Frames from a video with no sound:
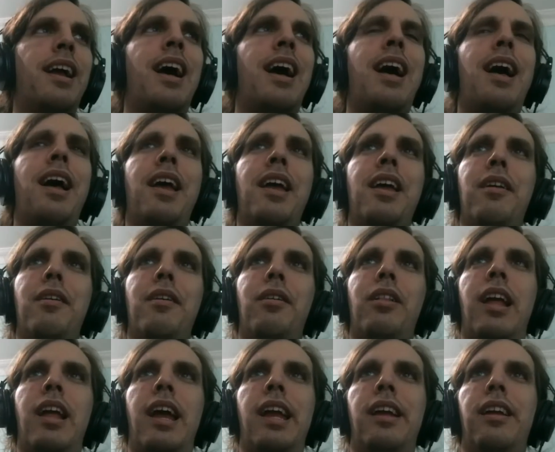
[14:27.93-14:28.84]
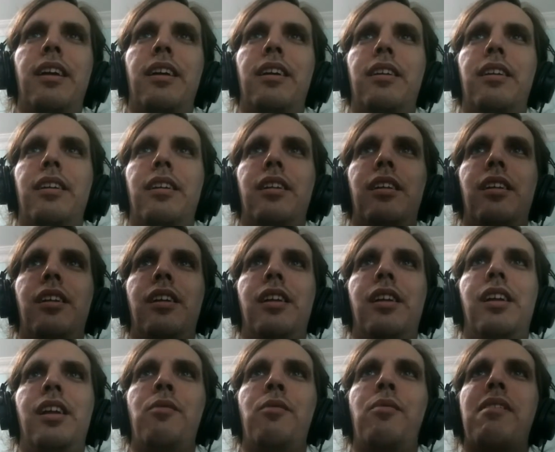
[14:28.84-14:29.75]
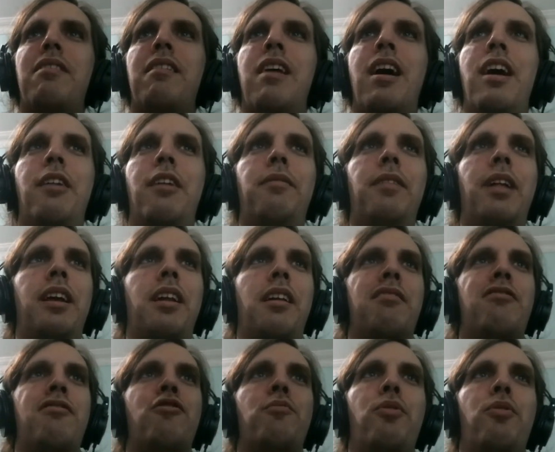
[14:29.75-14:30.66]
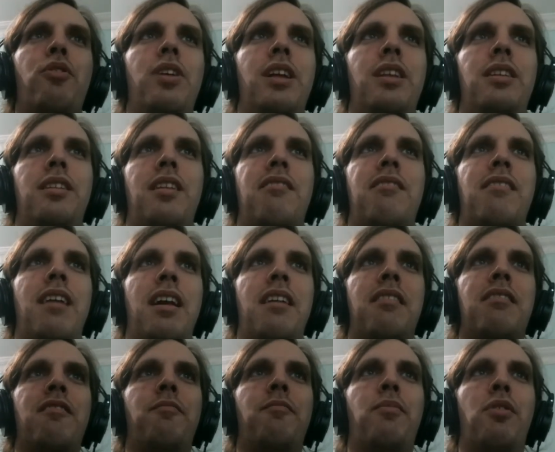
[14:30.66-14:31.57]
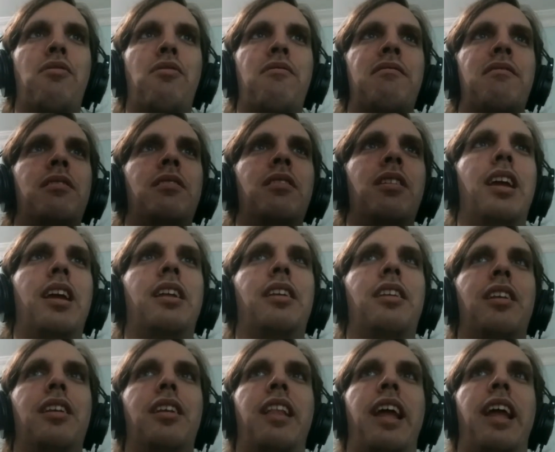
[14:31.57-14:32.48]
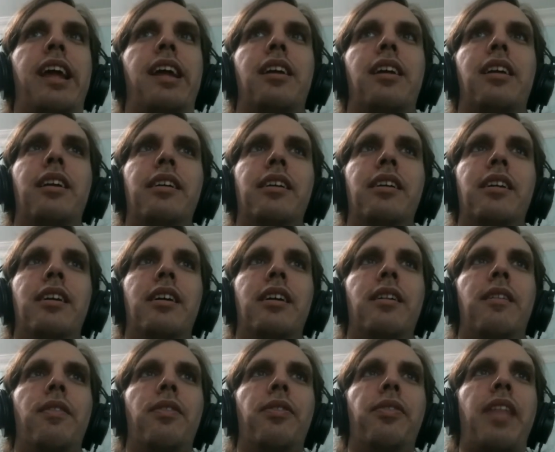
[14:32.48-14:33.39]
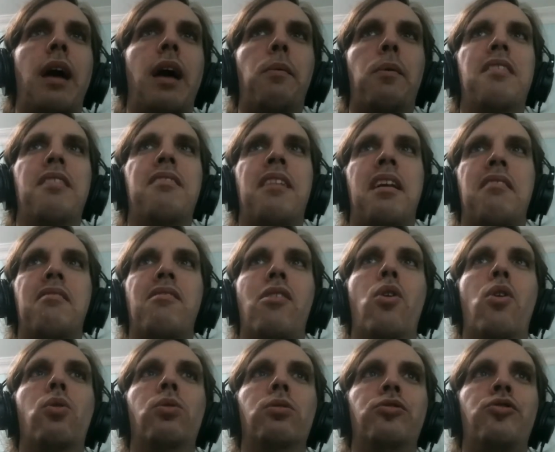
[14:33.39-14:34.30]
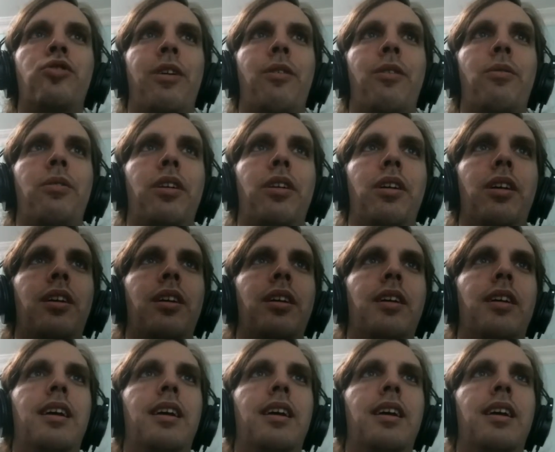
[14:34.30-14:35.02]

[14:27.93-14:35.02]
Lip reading: guy, like, he was kind of like a super indecisive person, and like that was his whole joke.